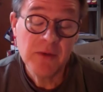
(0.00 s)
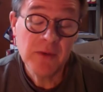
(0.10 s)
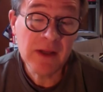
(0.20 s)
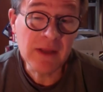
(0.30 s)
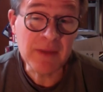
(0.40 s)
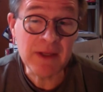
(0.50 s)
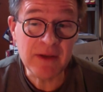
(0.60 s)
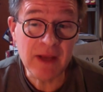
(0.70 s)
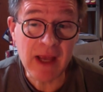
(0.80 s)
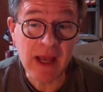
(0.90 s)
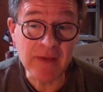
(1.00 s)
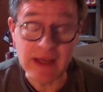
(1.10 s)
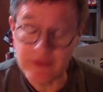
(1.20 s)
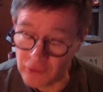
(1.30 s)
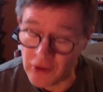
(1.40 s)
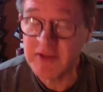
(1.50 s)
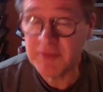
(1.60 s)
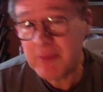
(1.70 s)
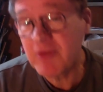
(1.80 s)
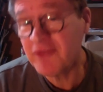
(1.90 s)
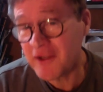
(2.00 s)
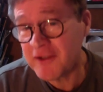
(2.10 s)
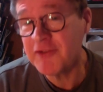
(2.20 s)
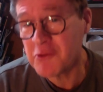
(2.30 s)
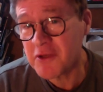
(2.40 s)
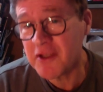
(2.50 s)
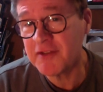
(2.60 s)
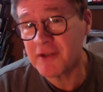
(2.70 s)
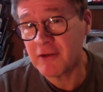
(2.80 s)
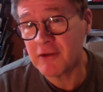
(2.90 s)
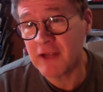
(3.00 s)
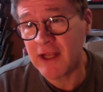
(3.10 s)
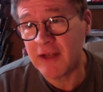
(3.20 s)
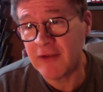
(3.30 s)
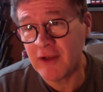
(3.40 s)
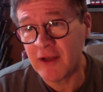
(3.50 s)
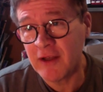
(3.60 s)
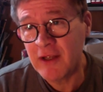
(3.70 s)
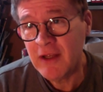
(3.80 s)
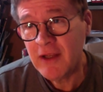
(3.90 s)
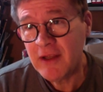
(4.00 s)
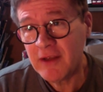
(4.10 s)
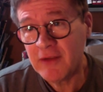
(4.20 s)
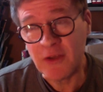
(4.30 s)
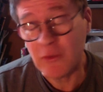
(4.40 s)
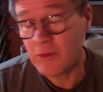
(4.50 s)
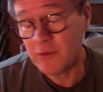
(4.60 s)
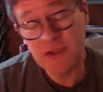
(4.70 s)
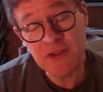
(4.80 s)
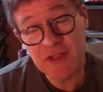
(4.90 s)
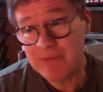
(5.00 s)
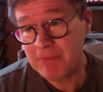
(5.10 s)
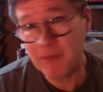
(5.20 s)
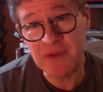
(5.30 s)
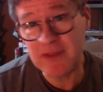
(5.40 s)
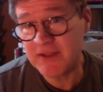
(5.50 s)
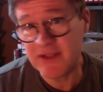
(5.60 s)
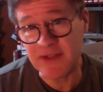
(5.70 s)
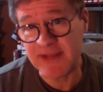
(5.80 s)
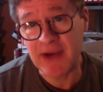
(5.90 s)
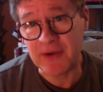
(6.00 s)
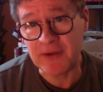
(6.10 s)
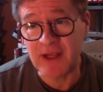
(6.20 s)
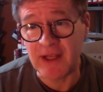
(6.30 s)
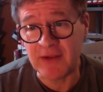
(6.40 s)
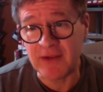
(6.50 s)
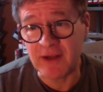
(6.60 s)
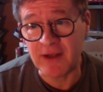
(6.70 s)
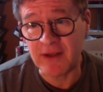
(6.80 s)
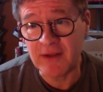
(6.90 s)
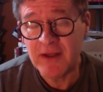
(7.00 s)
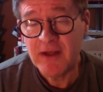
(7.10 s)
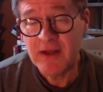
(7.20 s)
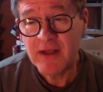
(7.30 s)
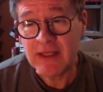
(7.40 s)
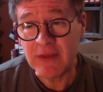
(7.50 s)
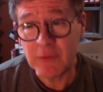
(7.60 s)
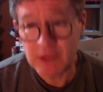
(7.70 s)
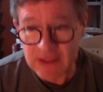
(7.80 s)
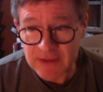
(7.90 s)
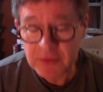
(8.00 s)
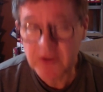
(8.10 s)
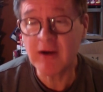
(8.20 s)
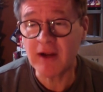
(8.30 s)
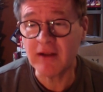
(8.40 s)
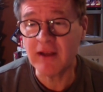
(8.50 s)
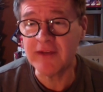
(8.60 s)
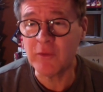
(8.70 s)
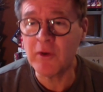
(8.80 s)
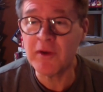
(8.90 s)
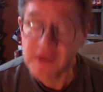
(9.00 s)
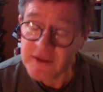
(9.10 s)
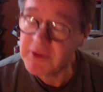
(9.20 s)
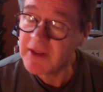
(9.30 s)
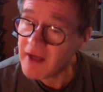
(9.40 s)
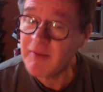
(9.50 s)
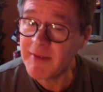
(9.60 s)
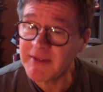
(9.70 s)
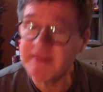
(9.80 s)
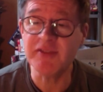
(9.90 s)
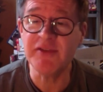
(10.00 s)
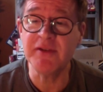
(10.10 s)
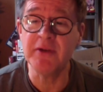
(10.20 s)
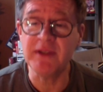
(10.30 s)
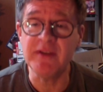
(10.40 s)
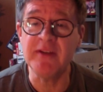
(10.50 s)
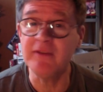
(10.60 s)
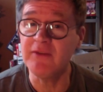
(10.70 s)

Well, I mean, as, as long as people fund us through Kickstarter, and uh, you know, we, will just keep pumping these things out, and uh, it really is where our heart lies. And one of the things we love about Section Zero is it is a